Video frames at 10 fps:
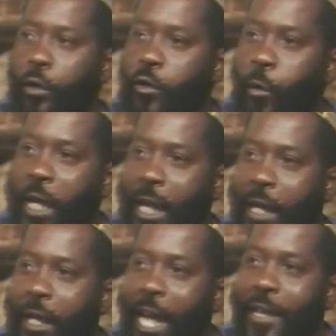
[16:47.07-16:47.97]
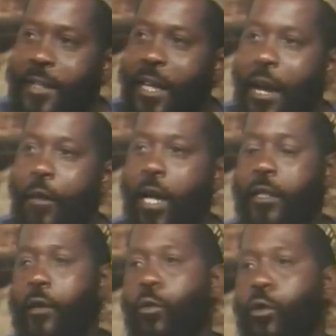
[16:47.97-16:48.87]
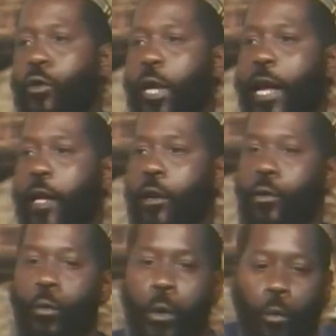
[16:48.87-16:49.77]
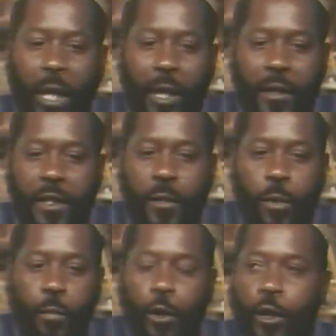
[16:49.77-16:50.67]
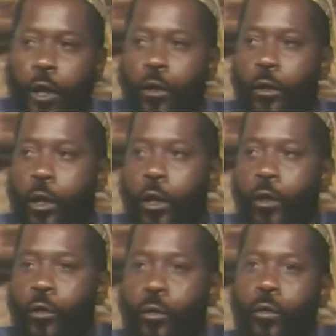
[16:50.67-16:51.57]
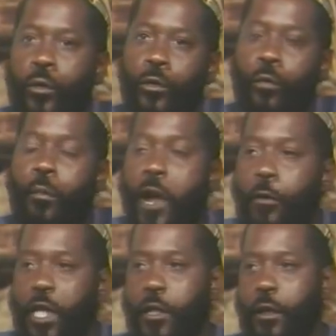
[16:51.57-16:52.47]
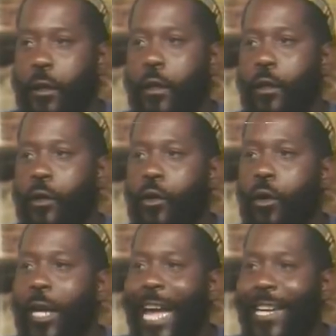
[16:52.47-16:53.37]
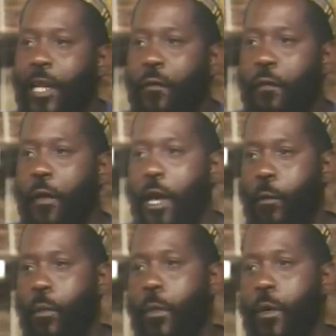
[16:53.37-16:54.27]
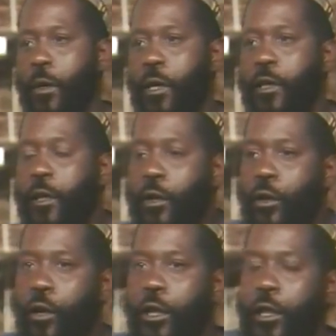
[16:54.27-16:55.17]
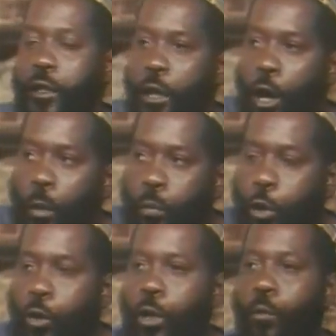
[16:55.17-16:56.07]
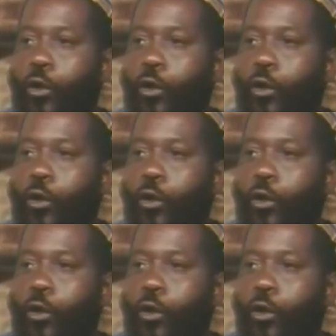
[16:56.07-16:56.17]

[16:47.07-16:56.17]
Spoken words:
does one analyze the character who you like? What has these people done to merit your liking for them? It's, you know, it is pure